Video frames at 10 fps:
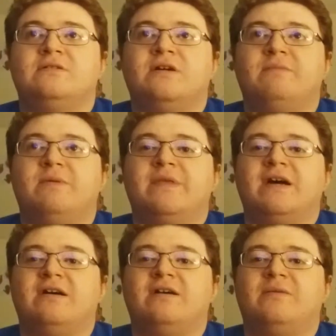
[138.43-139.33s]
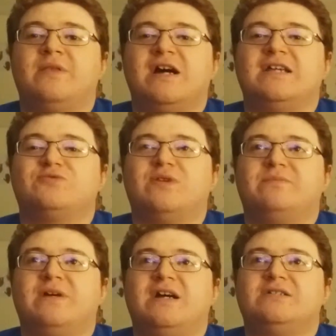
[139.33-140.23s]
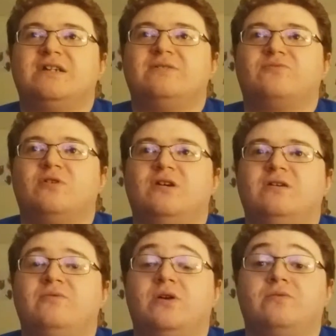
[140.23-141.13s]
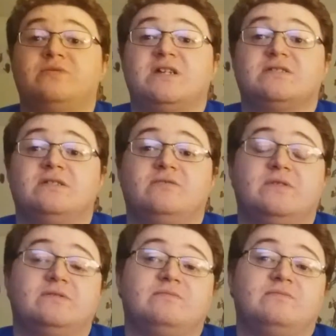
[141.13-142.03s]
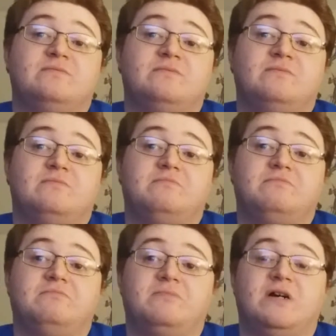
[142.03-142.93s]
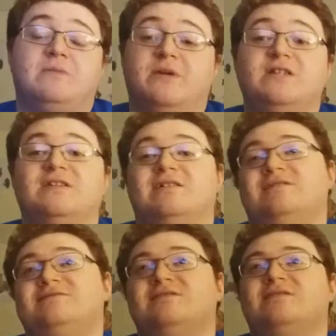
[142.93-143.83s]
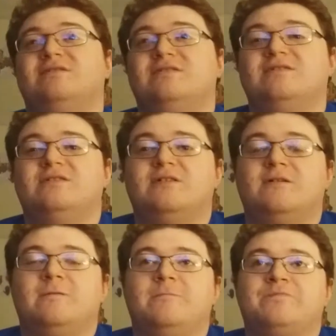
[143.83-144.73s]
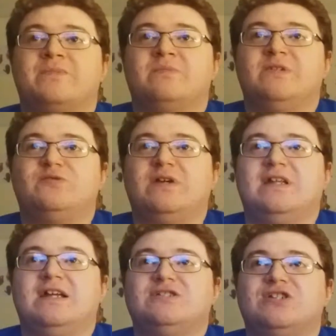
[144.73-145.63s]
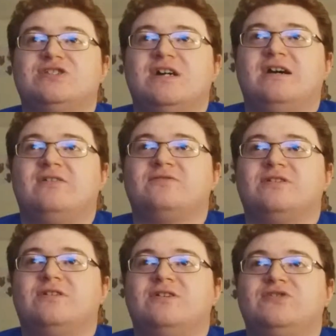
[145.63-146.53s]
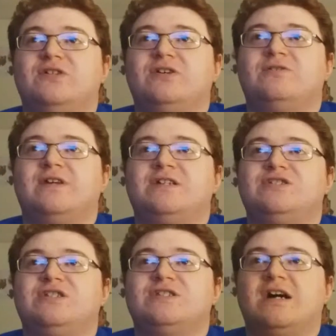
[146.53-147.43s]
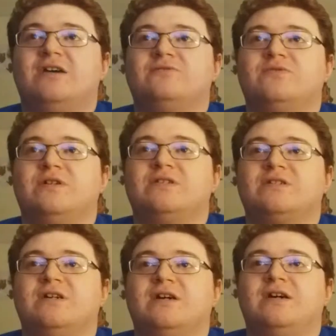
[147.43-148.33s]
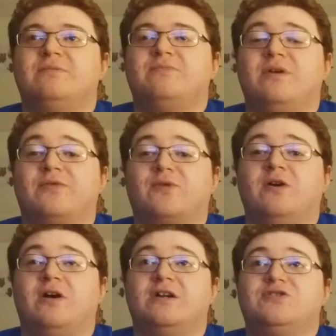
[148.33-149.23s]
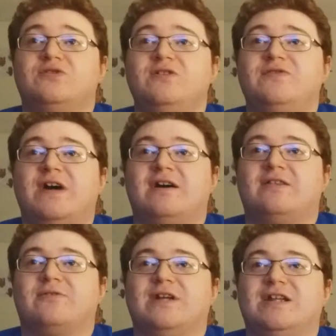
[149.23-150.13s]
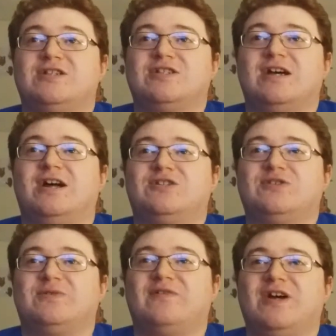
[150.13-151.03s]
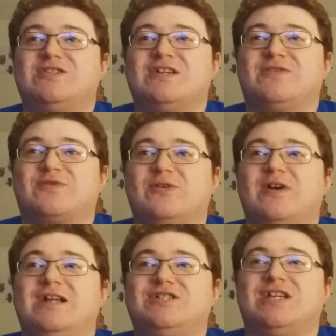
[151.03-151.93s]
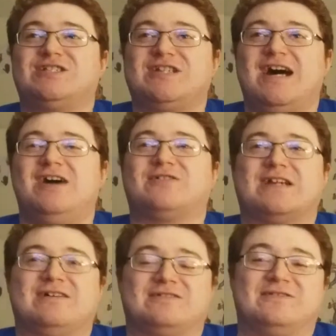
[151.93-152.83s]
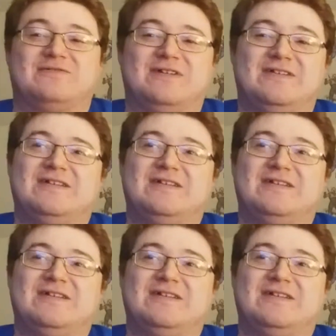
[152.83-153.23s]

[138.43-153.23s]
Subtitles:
Remember that last week match on Raw? Well, technically it was Monday. Between AJ Styles and R-Truth, AJ Styles was gonna, well, throw R-Truth out of the ring. Instead, R-Truth reversed it and threw AJ Styles out of the ring.